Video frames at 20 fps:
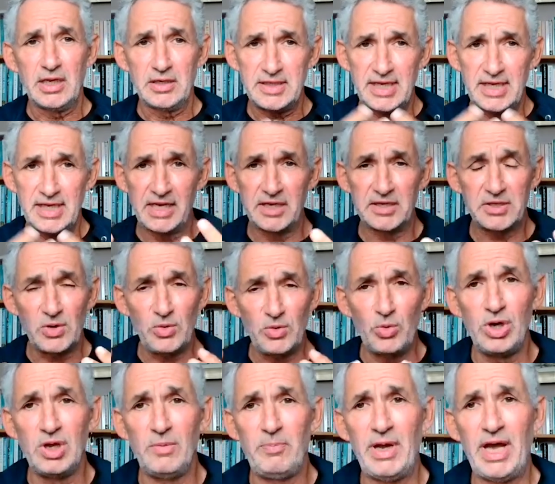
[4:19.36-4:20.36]
telling us
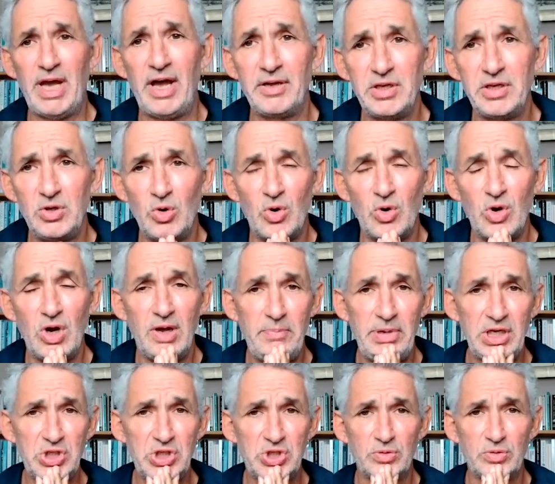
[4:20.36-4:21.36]
all about your
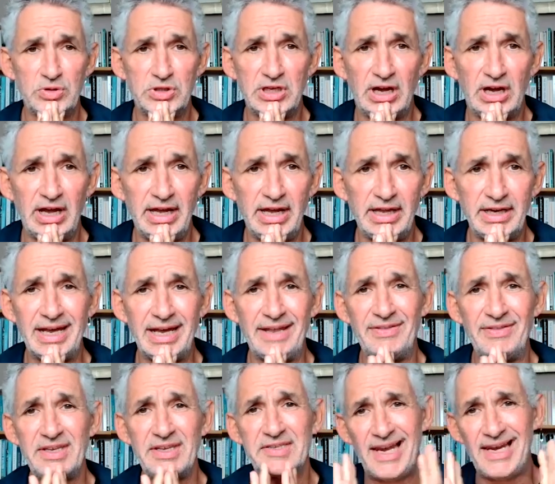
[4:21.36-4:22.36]
habitual diet.
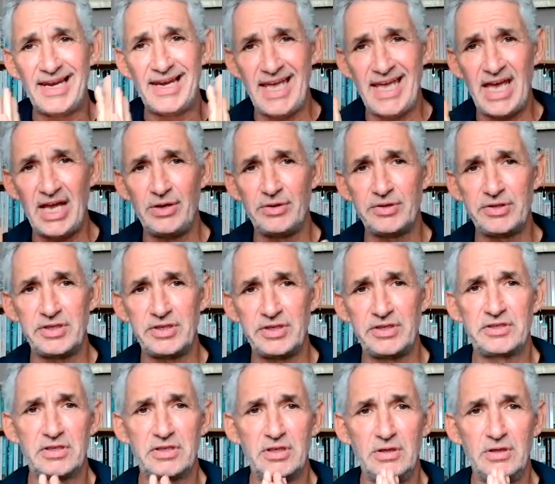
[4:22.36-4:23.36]
And this allows
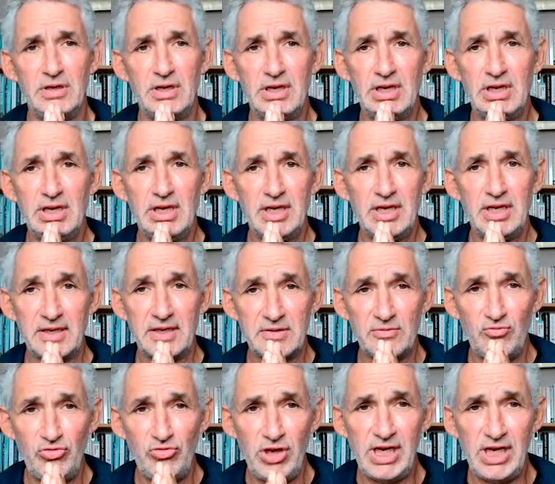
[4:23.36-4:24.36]
us to get
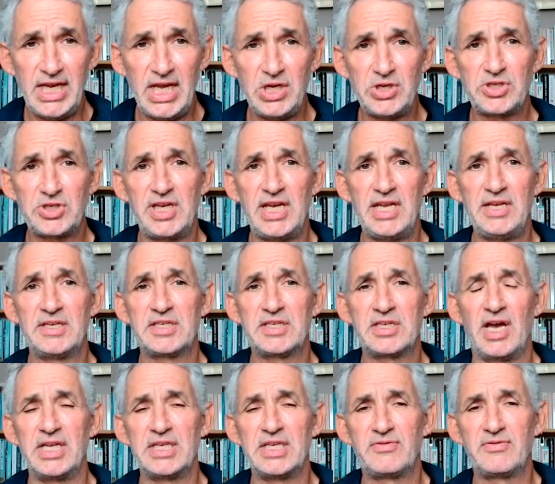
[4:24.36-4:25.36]
some really interesting
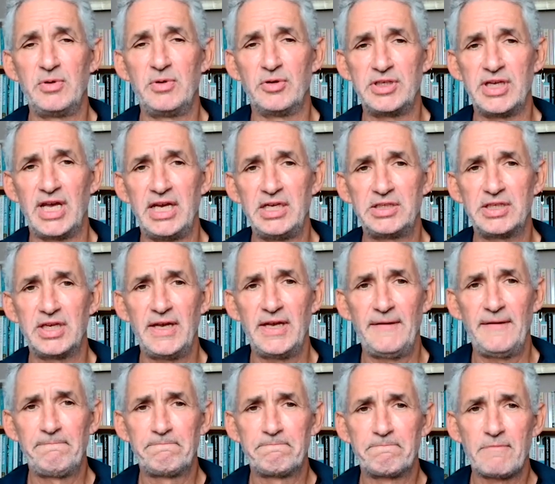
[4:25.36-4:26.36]
insights from your
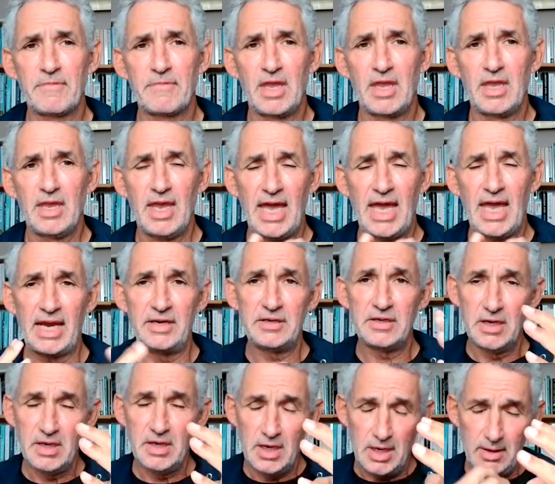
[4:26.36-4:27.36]
data.
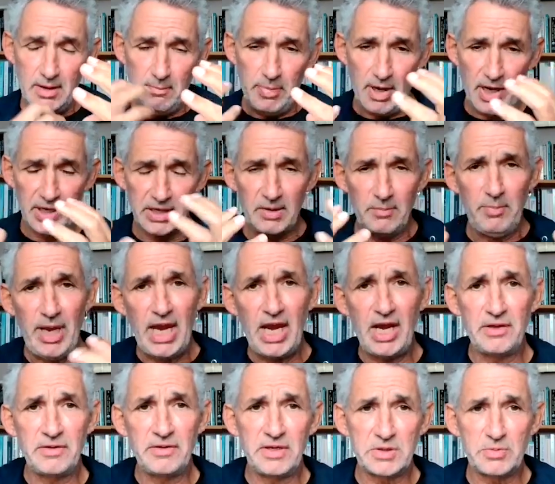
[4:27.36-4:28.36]
And by
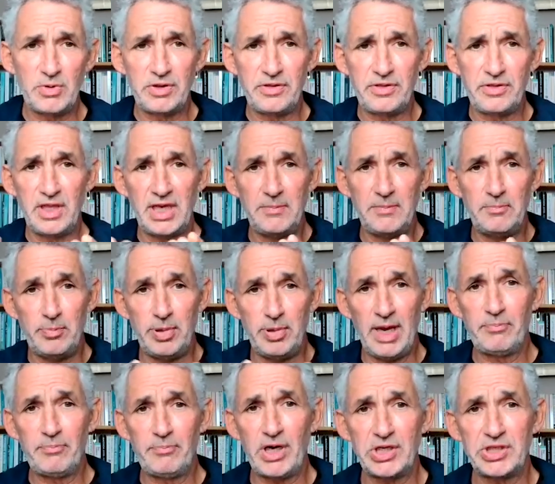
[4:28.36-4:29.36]
comparing this with the
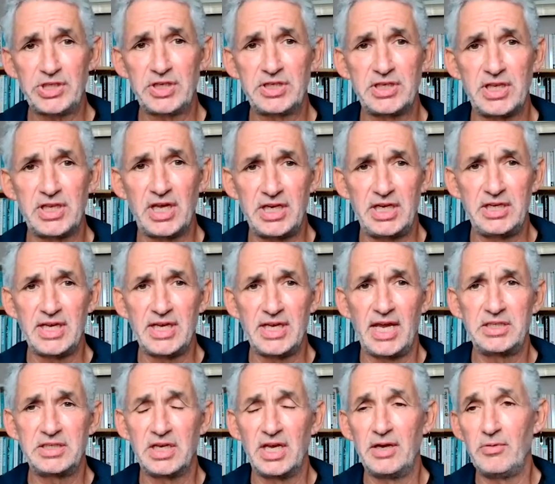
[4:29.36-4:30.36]
blood pressure study
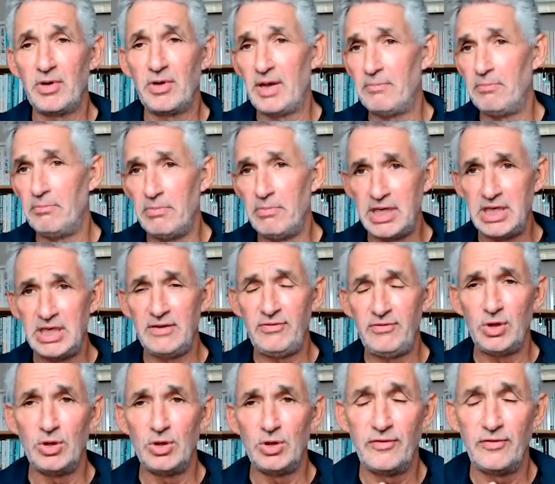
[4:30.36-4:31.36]
data, where many of
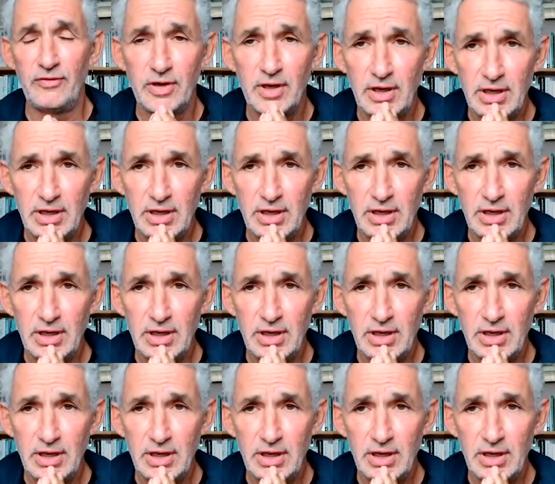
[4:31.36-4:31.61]
you have